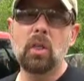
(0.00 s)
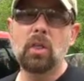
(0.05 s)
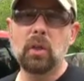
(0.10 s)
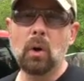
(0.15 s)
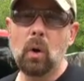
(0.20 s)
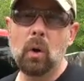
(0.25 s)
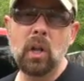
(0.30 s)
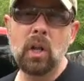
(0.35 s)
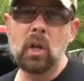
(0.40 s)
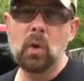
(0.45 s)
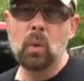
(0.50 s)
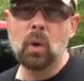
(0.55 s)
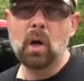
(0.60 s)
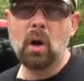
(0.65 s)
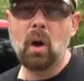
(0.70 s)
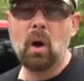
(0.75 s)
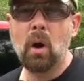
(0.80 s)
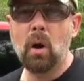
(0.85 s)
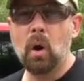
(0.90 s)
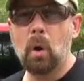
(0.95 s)
throw it into a
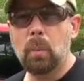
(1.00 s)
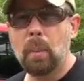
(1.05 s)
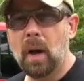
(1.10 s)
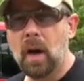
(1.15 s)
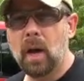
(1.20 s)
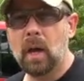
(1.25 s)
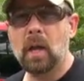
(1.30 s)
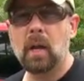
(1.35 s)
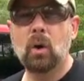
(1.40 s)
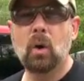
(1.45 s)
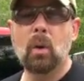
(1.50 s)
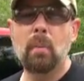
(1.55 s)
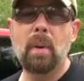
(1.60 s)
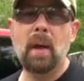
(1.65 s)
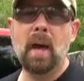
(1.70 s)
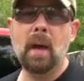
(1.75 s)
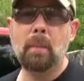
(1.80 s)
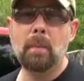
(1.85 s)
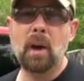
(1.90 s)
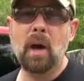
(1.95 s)
cargo pocket or a
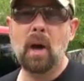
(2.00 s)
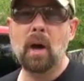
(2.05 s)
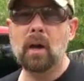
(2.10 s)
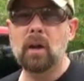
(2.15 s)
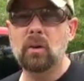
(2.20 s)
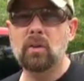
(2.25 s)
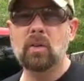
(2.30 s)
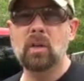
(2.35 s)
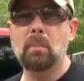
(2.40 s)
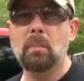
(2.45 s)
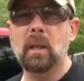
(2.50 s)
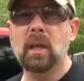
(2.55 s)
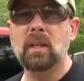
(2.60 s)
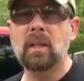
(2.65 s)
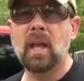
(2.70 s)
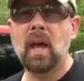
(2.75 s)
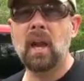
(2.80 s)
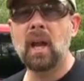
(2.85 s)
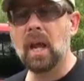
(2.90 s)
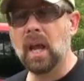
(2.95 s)
back pocket or something
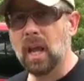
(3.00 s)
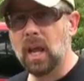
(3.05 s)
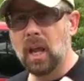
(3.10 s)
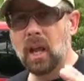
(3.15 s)
like that.